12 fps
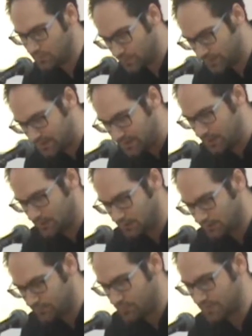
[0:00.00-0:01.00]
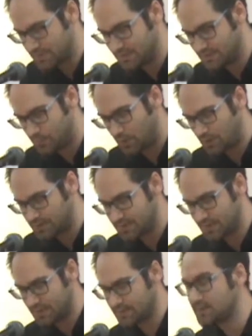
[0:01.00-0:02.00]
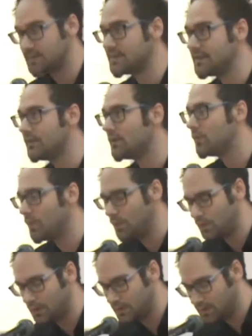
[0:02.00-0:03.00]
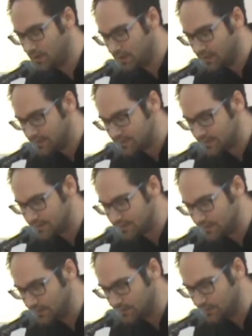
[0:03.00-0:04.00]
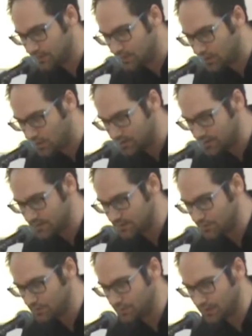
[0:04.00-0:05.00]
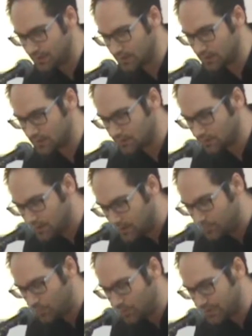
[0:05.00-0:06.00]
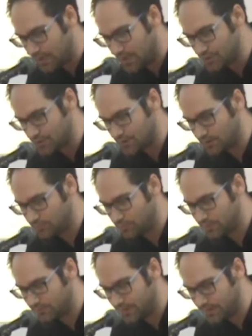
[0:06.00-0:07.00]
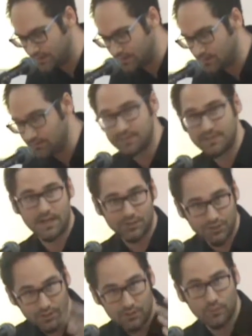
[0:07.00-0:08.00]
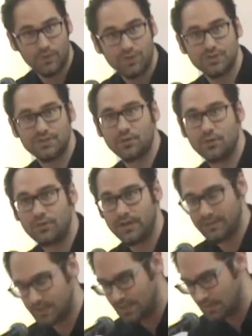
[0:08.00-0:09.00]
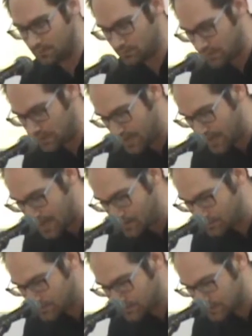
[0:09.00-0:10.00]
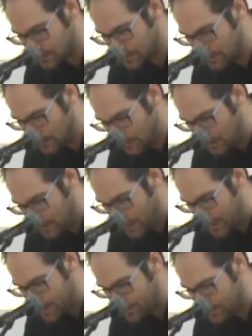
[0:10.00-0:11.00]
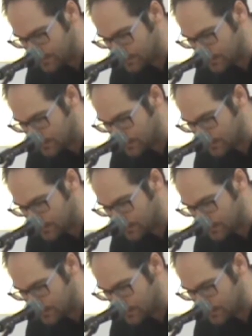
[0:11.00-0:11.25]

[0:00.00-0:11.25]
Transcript: within, of course, this proxy and civil war succeeded in constituting a multinational federative structure, which is already now announced, and